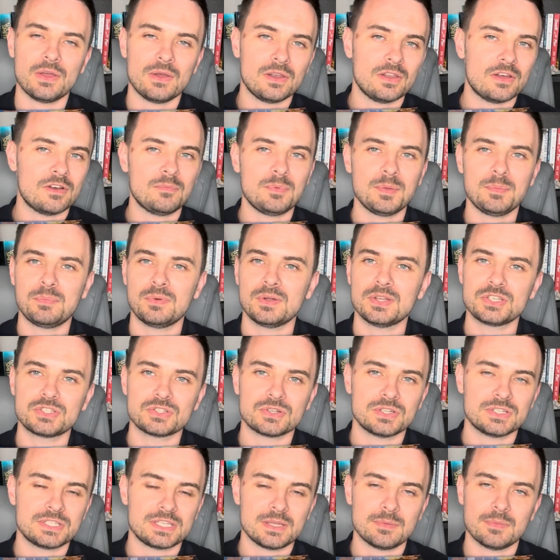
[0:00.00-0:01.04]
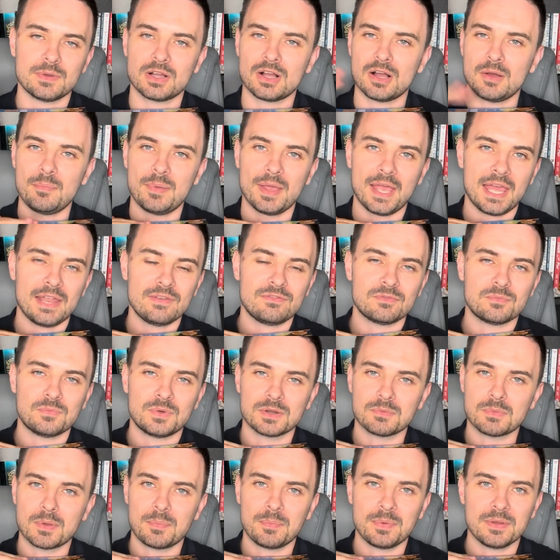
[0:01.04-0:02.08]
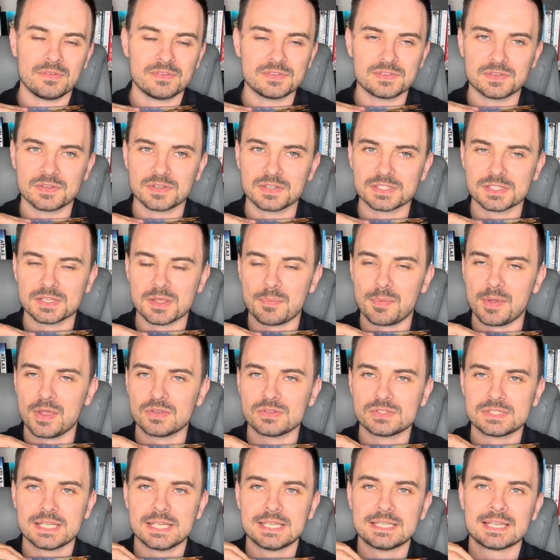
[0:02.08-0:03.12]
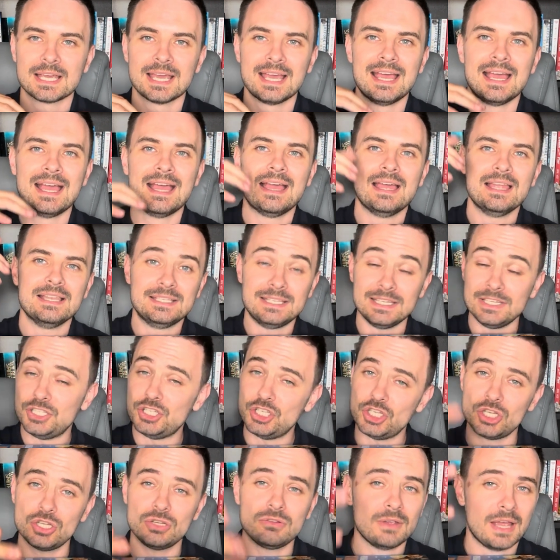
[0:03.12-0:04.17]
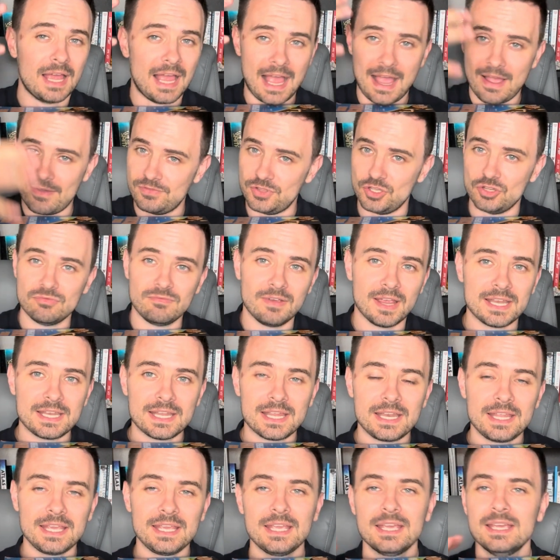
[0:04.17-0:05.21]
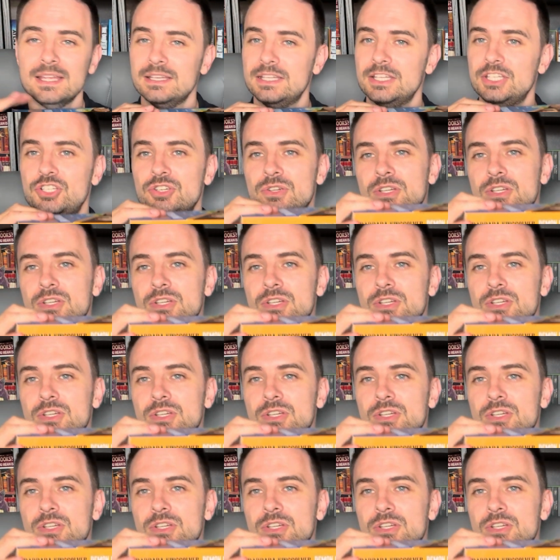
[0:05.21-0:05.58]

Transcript: a lot of people enjoyed Demon Copperhead from one of my previous videos I posted. Did you? Have you read any? Did you